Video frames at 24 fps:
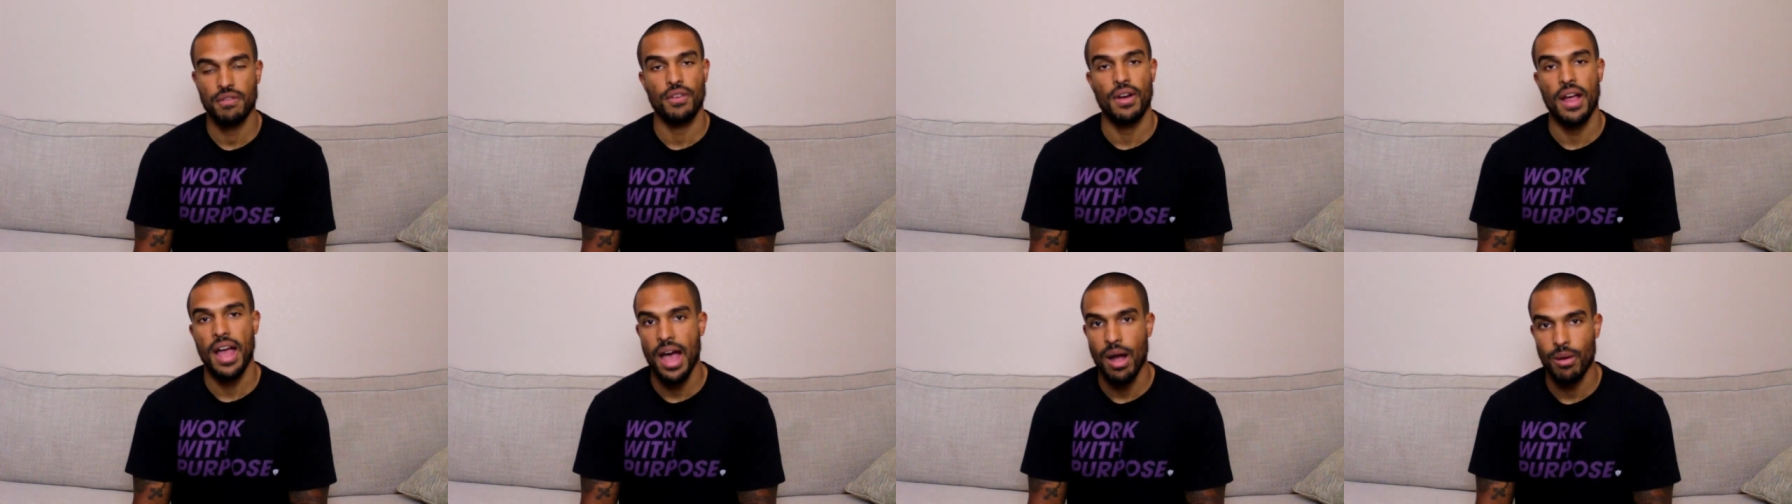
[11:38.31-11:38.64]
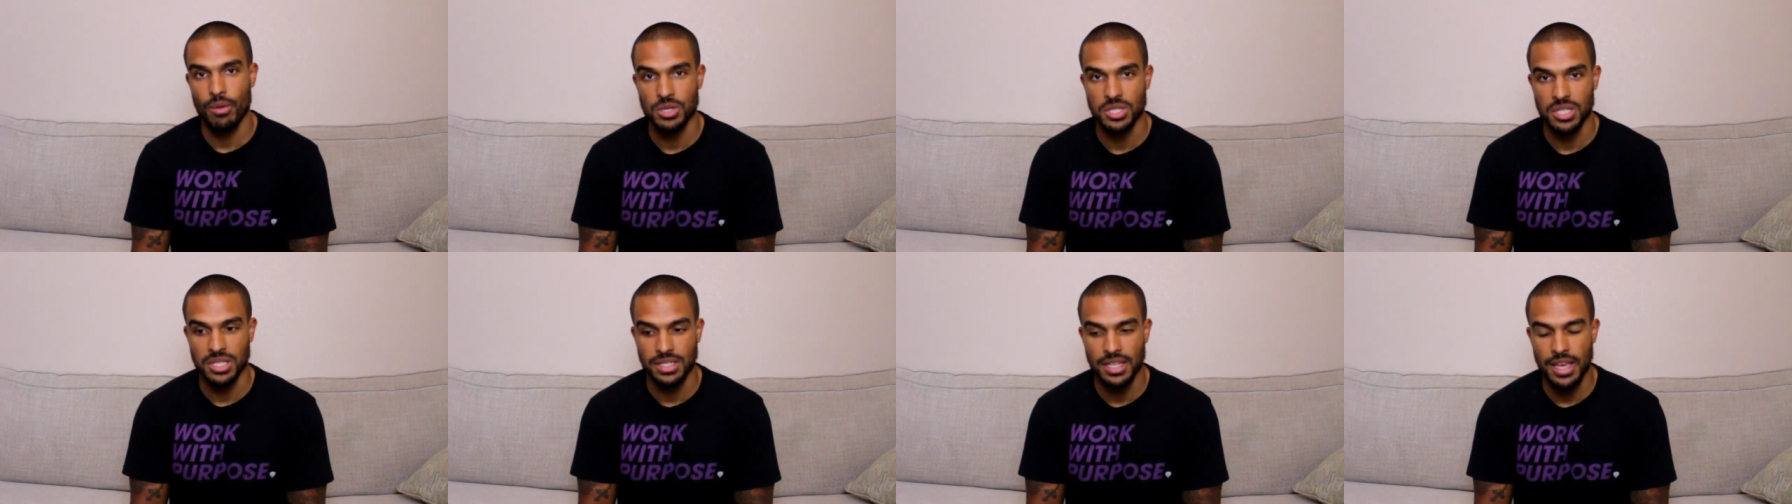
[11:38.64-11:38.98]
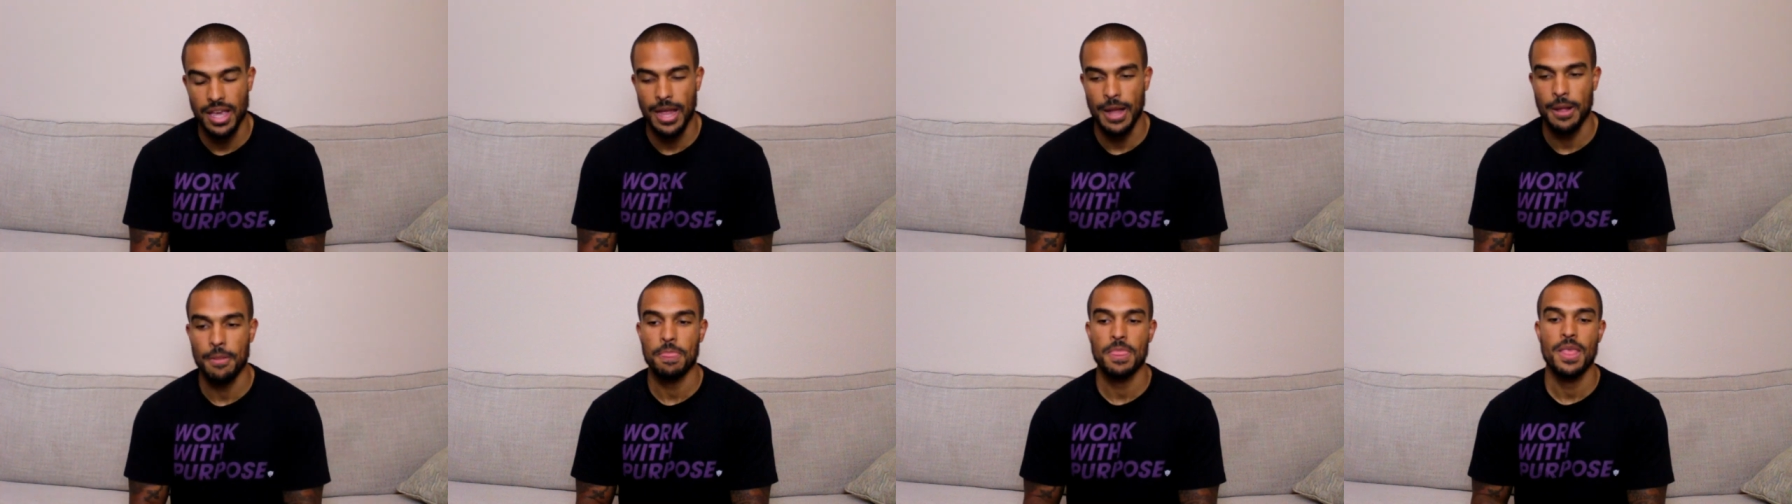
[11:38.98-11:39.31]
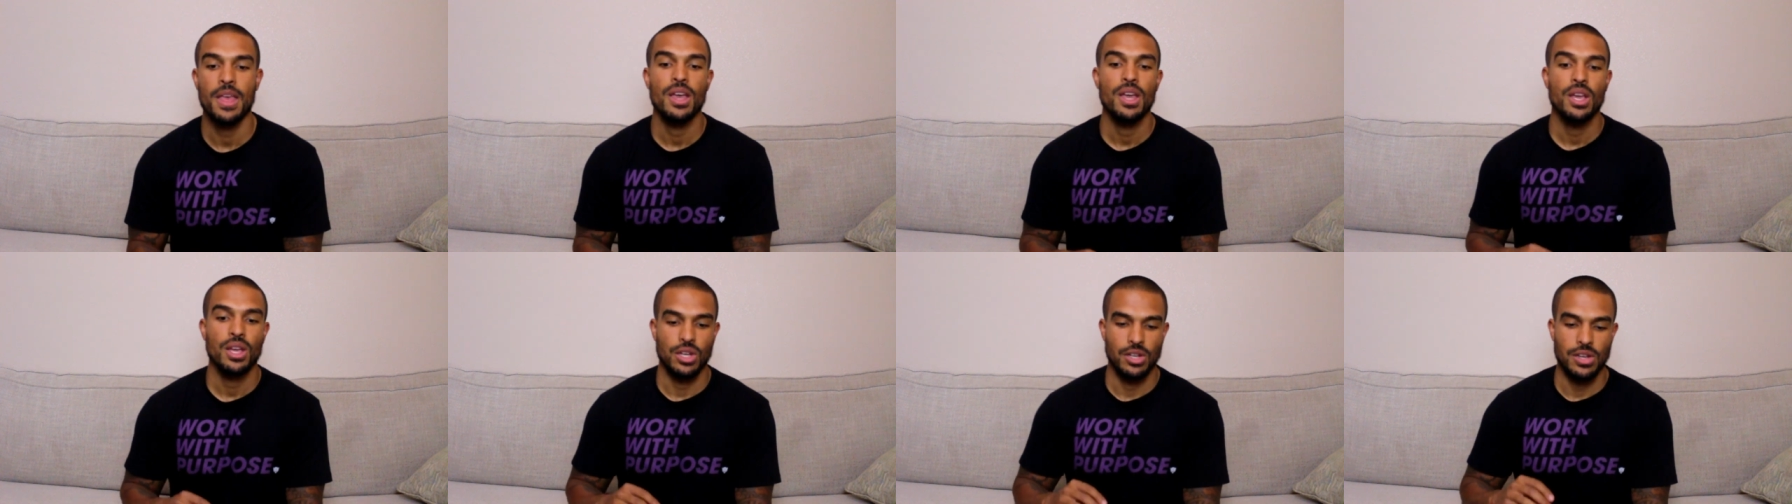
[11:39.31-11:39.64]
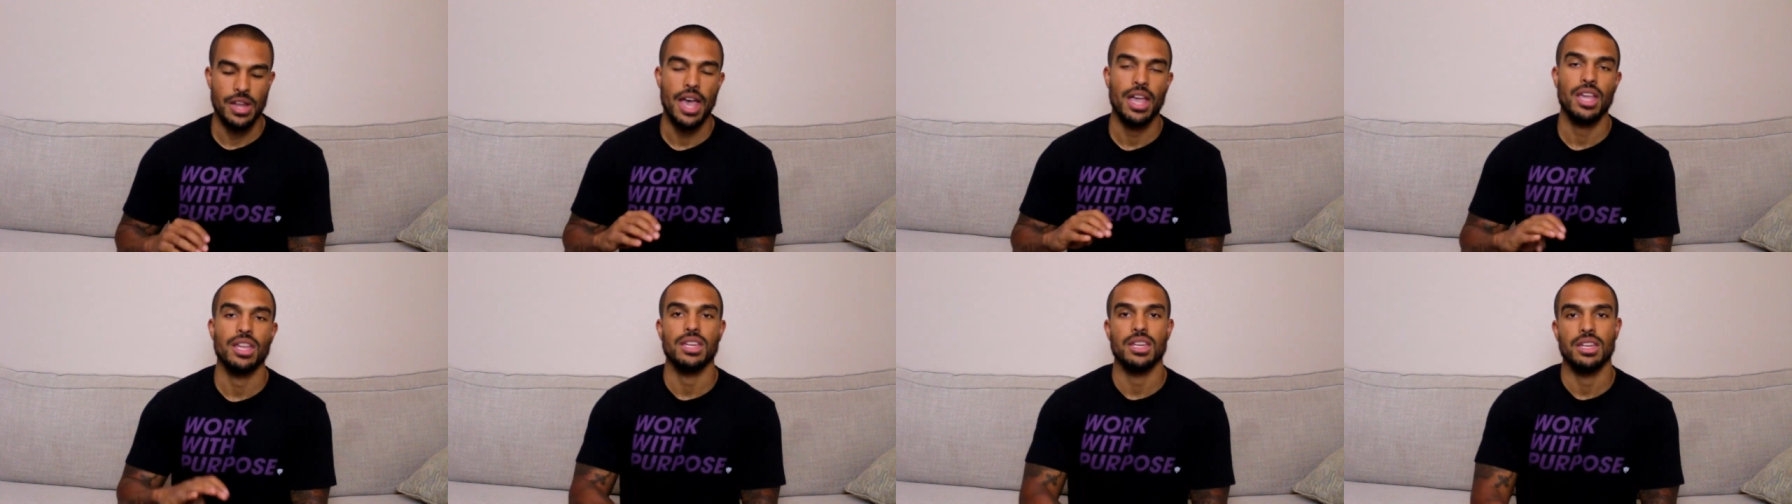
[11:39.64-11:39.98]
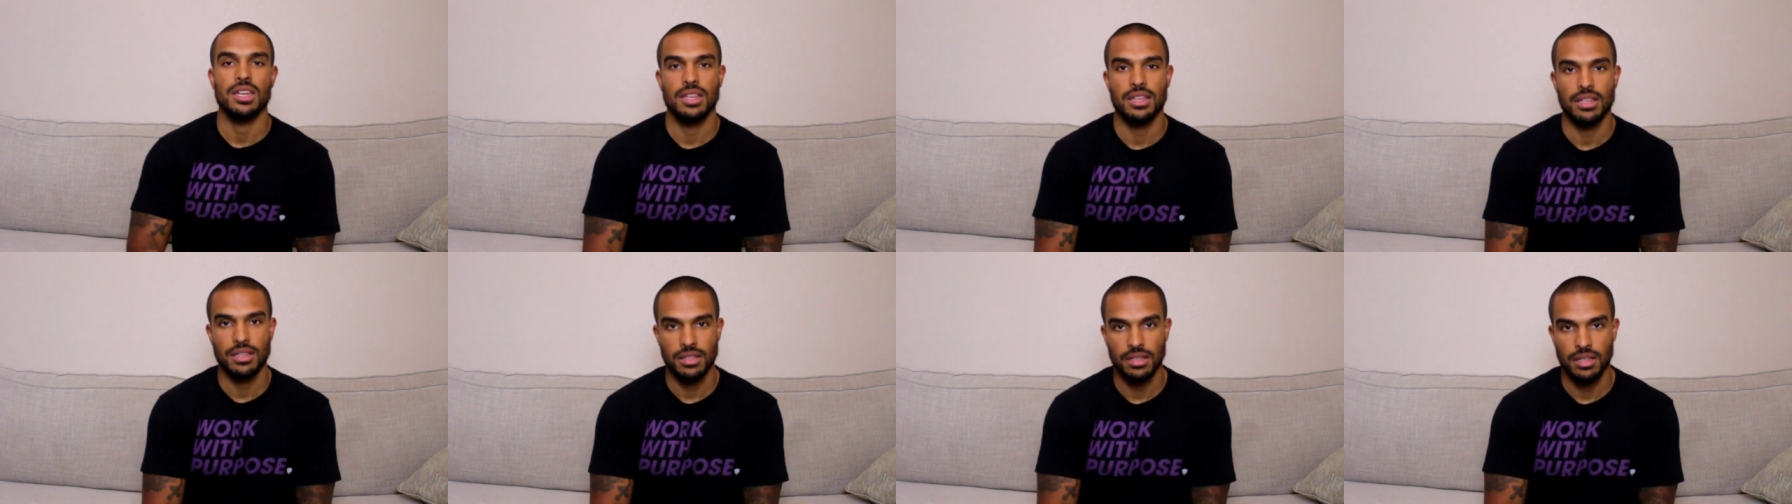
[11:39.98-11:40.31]
for hours a day, now you
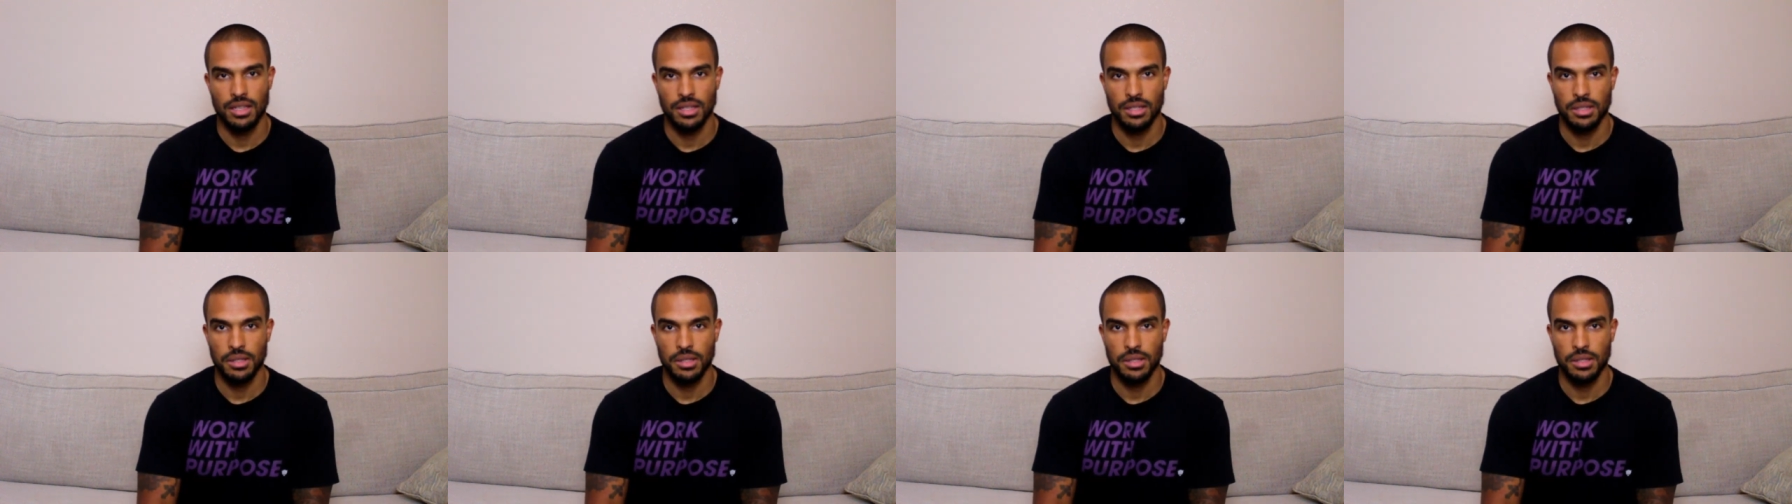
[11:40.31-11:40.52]
need to